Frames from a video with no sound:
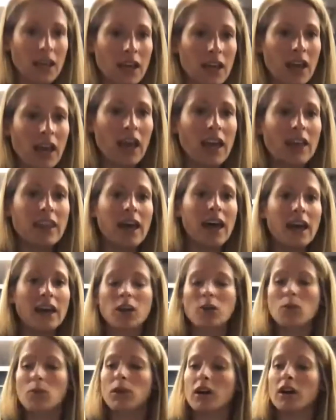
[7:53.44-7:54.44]
And that
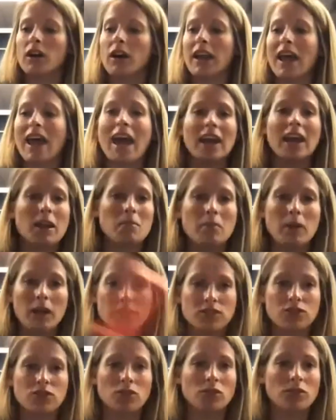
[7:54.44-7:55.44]
can work on any
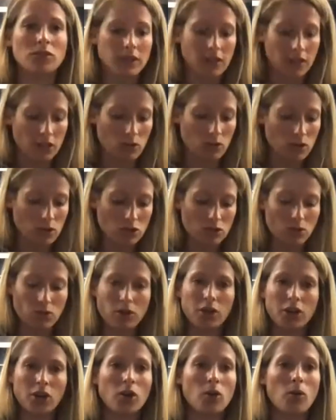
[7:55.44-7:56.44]
muscle. You can do it
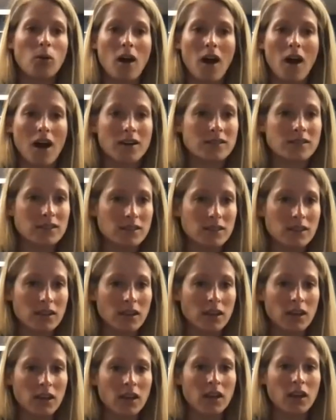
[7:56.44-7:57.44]
on your quads.
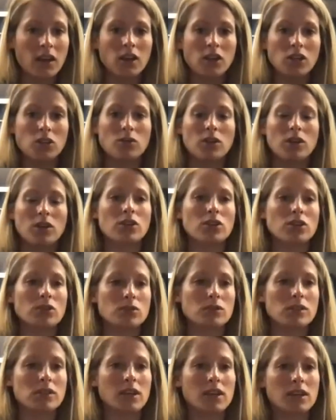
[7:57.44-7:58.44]
You can
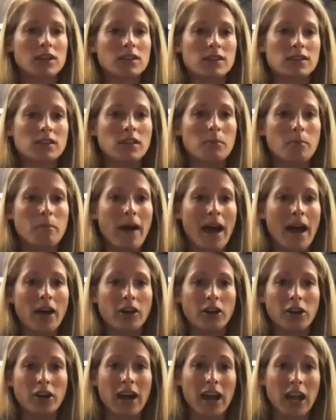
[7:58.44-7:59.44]
use this back
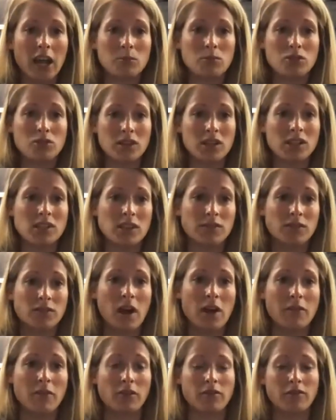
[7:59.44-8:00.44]
on your hamstrings if you
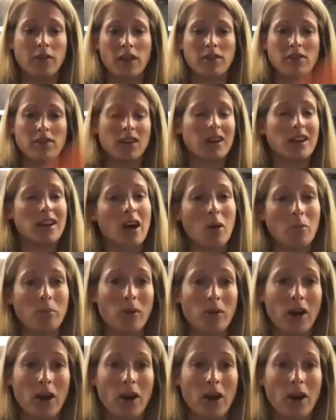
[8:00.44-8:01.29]
have a friend that can help you out